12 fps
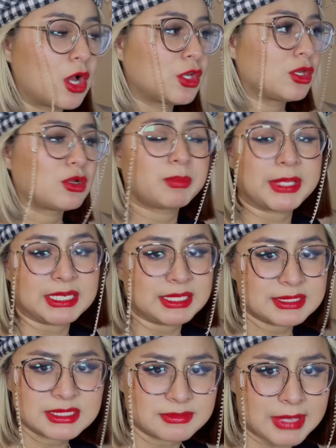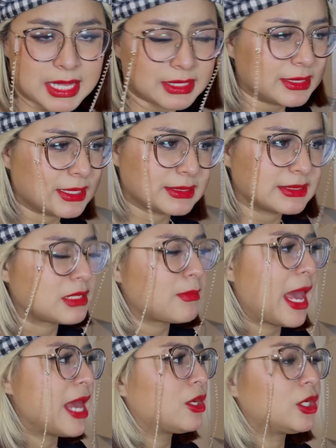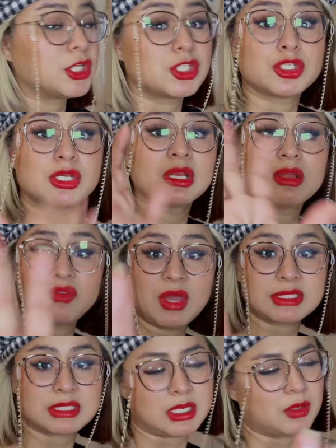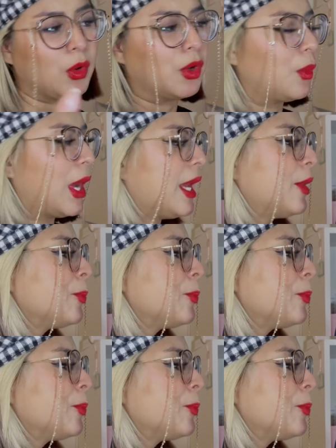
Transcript: Your opinion is valid. That doesn't matter and it shouldn't affect anyone, right?